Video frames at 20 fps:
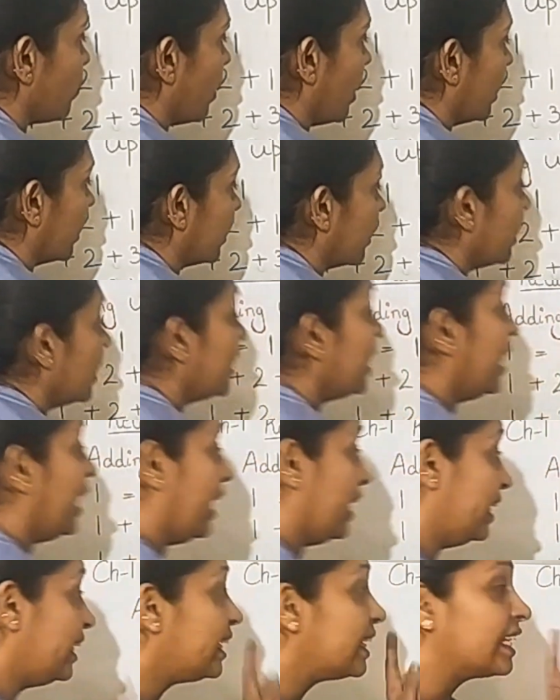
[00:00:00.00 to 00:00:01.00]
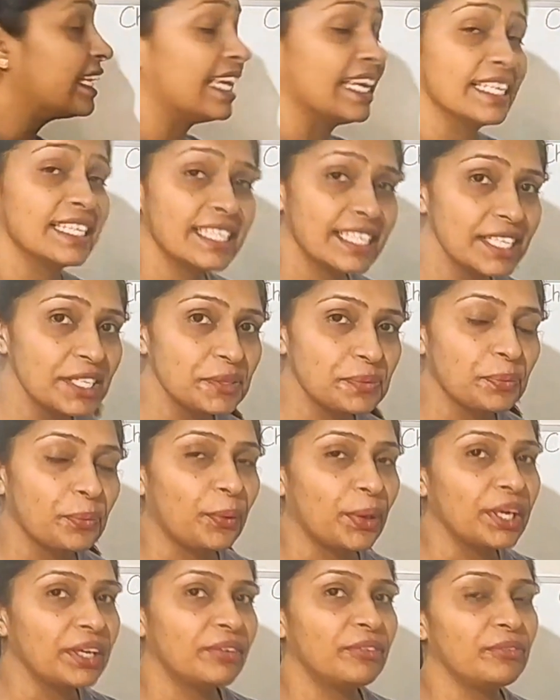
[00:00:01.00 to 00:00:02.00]
1. Any guesses
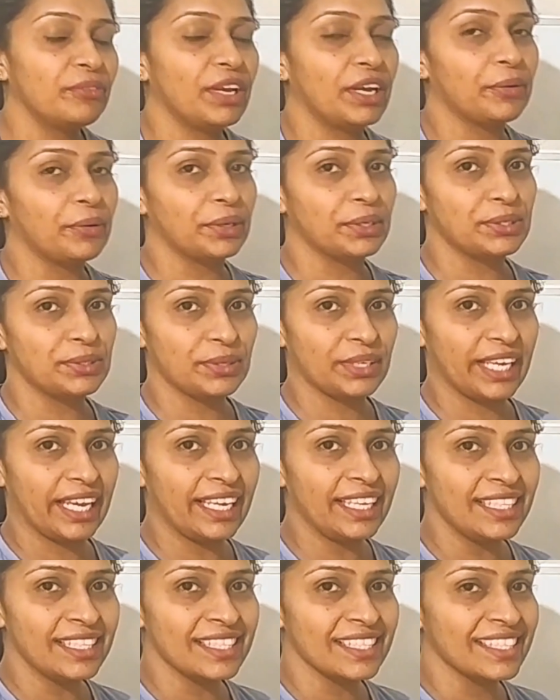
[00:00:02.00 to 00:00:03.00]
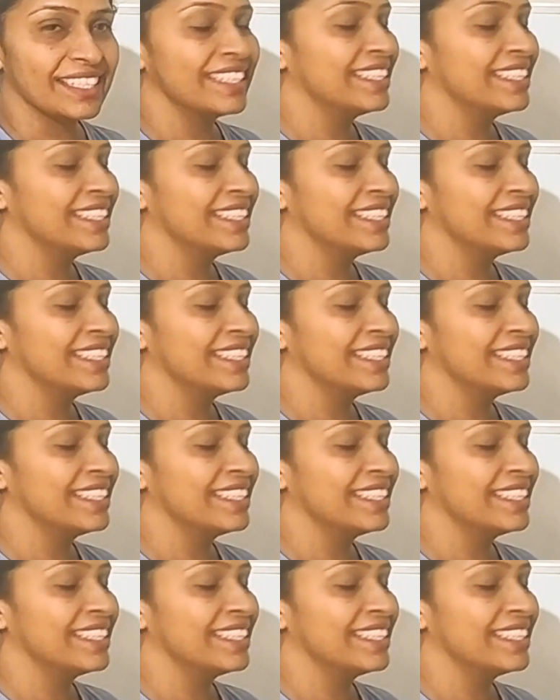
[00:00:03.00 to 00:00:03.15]
what we are going to get?